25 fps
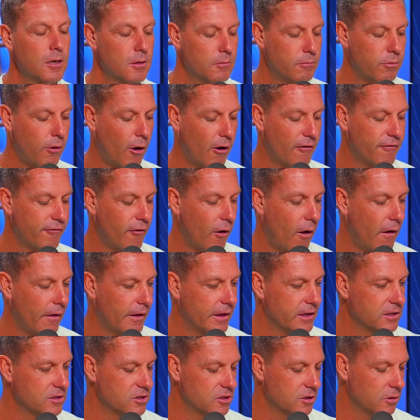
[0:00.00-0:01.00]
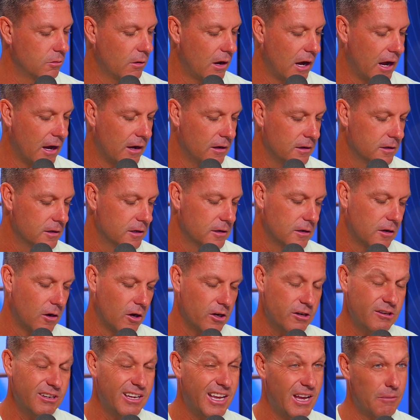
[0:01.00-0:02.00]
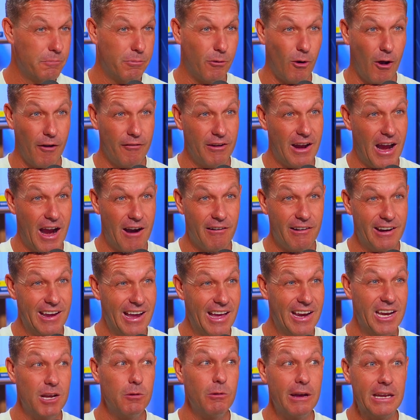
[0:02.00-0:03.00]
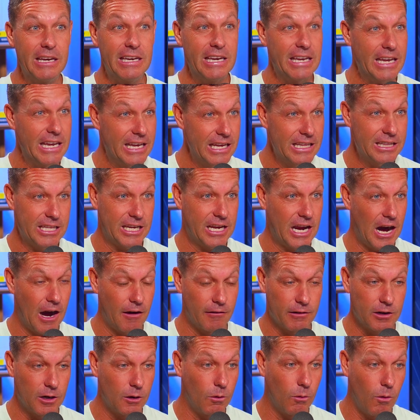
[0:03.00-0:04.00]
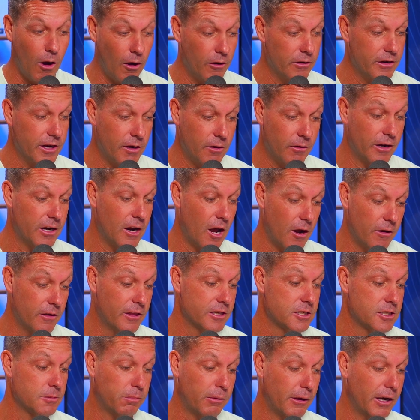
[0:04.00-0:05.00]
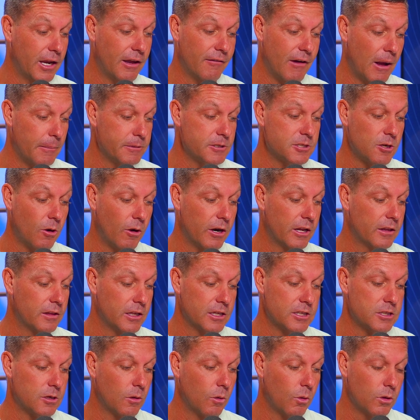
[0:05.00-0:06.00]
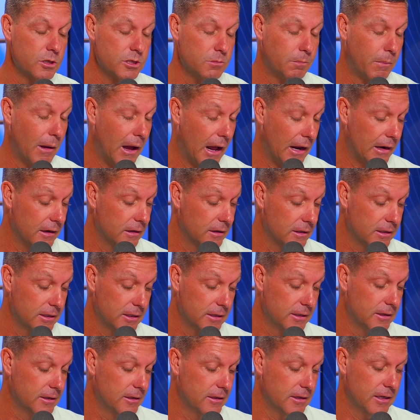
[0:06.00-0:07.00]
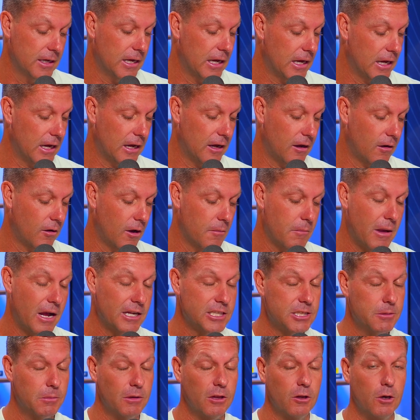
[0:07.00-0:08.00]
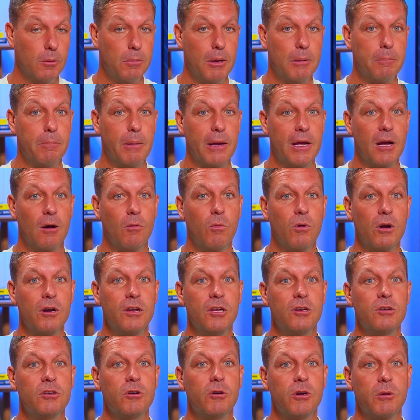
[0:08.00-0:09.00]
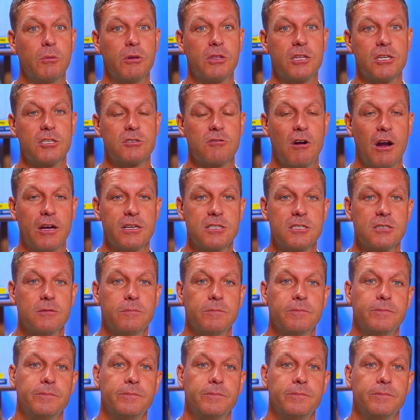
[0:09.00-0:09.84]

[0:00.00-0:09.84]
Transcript: profiling as you are, I couldn't get Private Harry anywhere near the current quote. Now, I know there's plenty of upside in this horse, but I marked him a little bit bigger. What are you doing with this race?